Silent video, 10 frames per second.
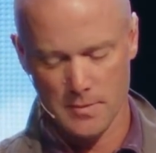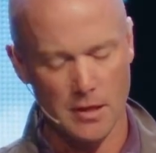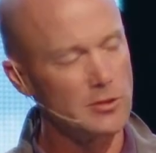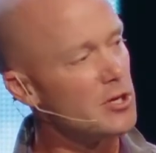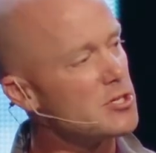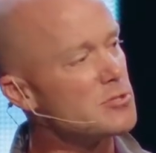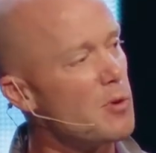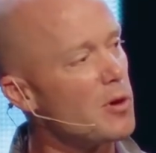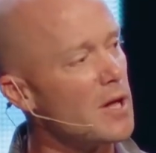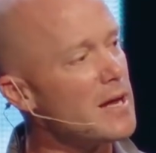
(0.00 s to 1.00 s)
that looks
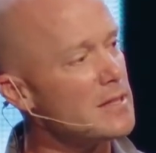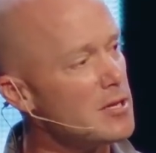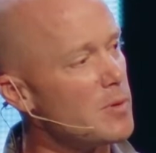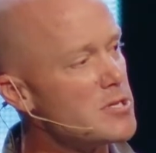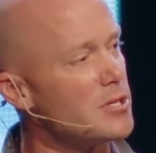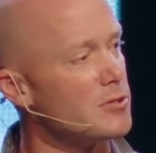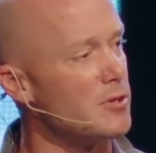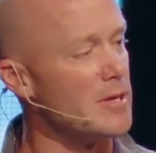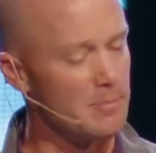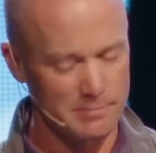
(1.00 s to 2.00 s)
more like the original
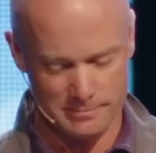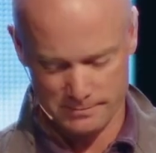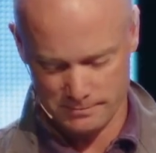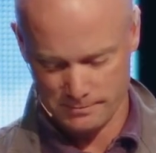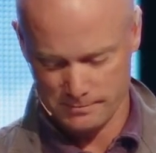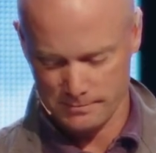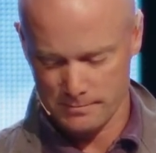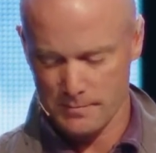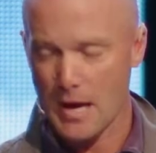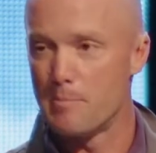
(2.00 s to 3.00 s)
dream
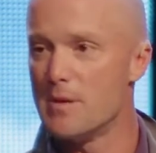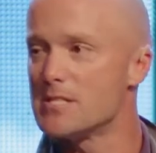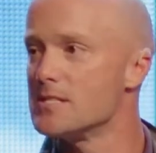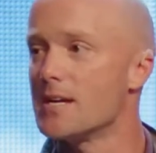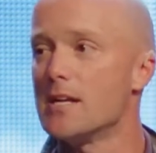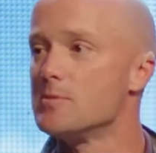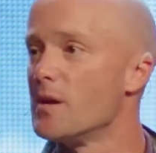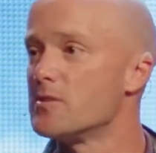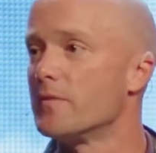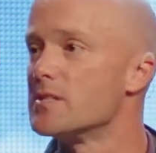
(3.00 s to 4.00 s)
and misses God's
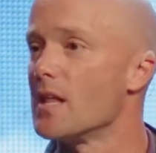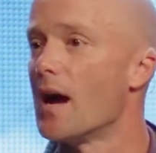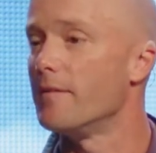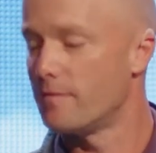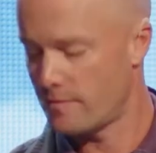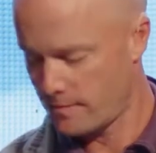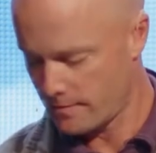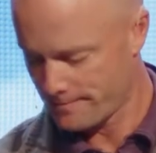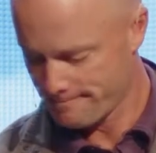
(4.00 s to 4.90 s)
best for his life.